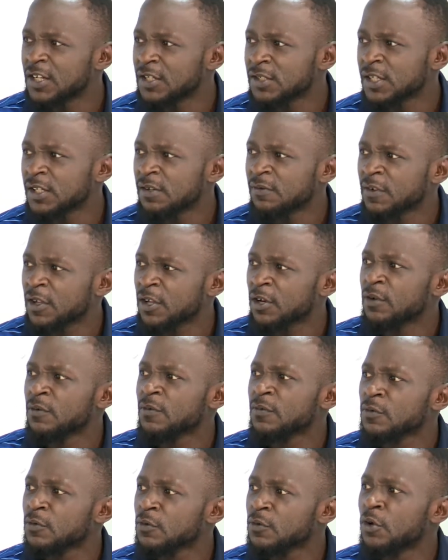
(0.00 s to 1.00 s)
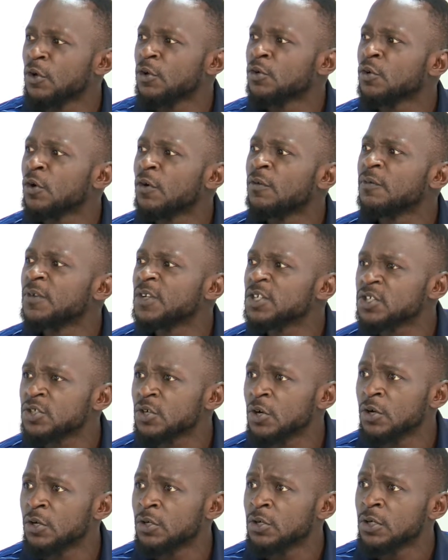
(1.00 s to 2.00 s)
certificate of
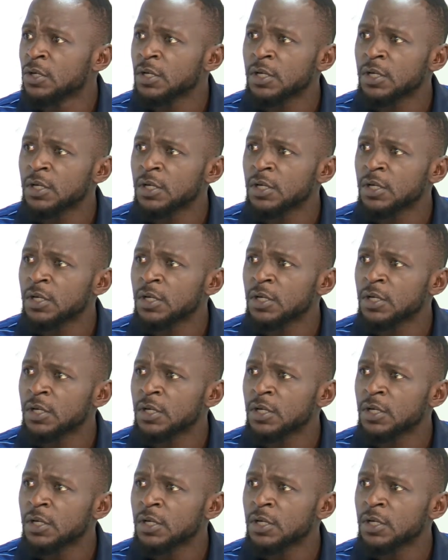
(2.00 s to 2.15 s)
non-conviction.